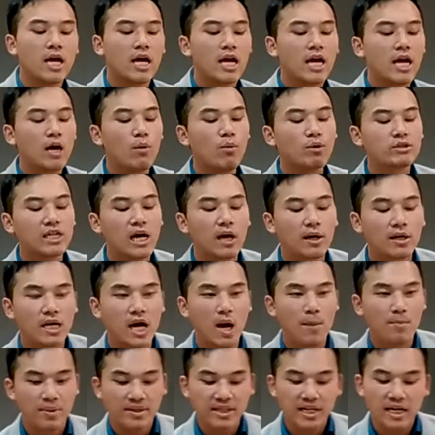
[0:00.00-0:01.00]
He was
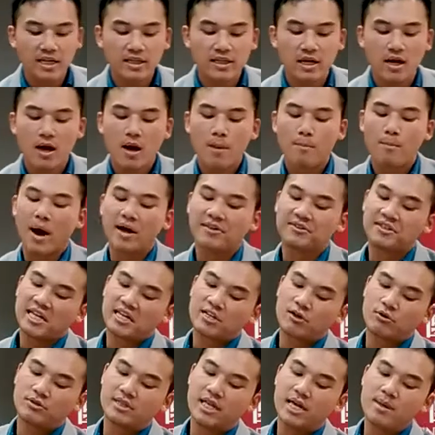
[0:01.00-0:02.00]
accompanied by
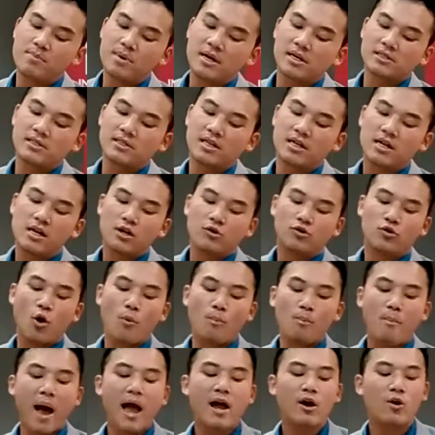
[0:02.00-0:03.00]
Nicodemus, the
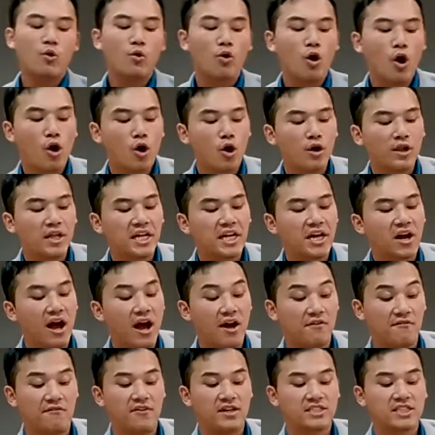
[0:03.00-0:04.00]
man who earlier
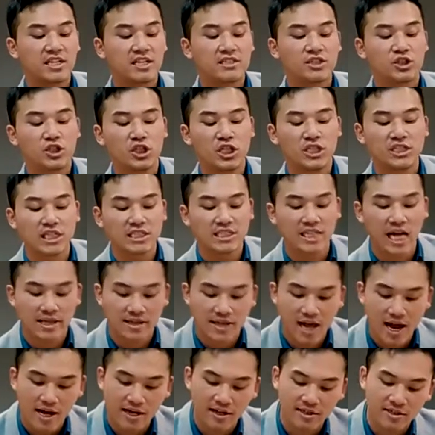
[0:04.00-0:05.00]
had visited Jesus at
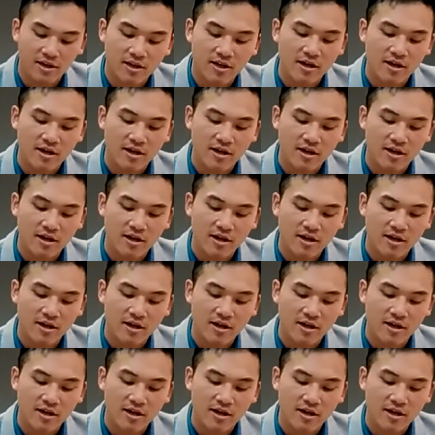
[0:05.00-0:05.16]
night.